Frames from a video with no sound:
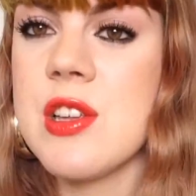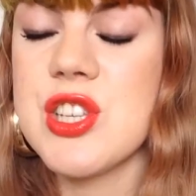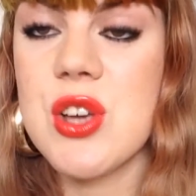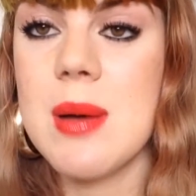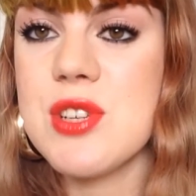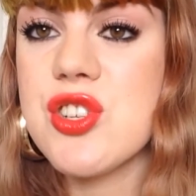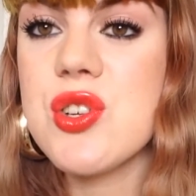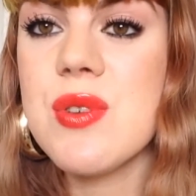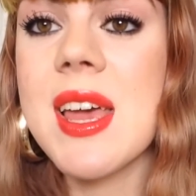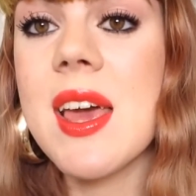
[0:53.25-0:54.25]
So I'm just
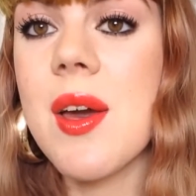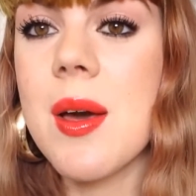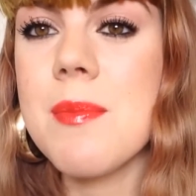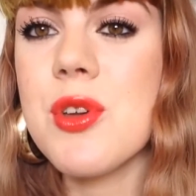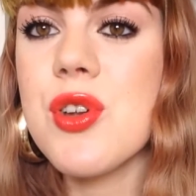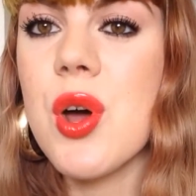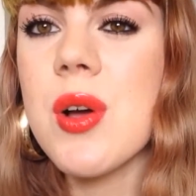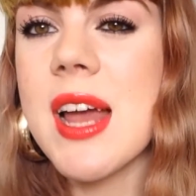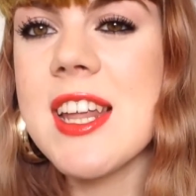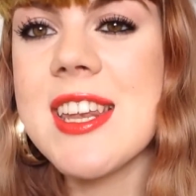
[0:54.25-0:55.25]
doing, kind
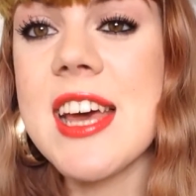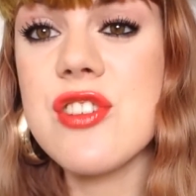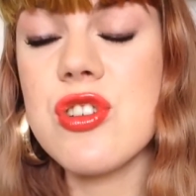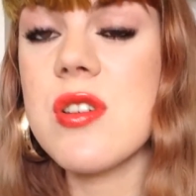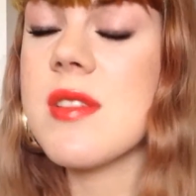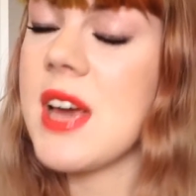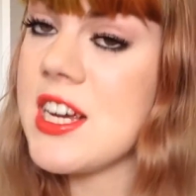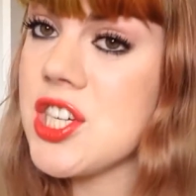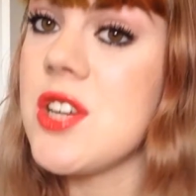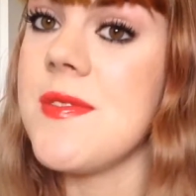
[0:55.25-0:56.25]
of natural,
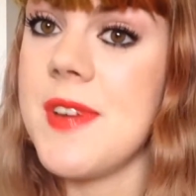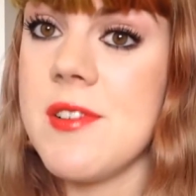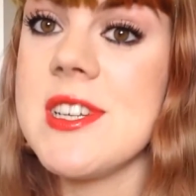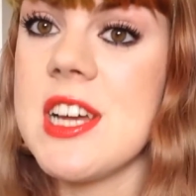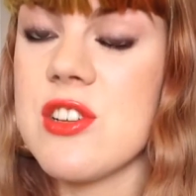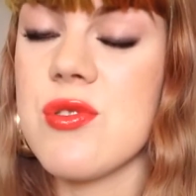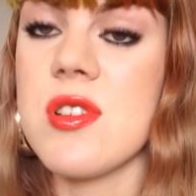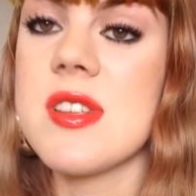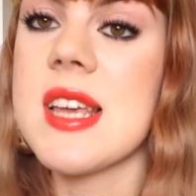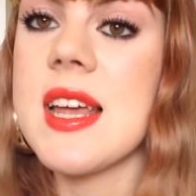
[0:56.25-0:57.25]
actually very
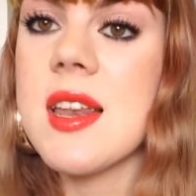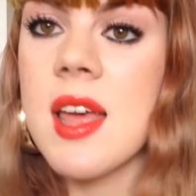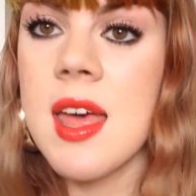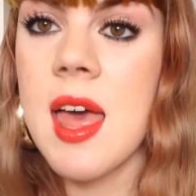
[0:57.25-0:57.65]
natural skin.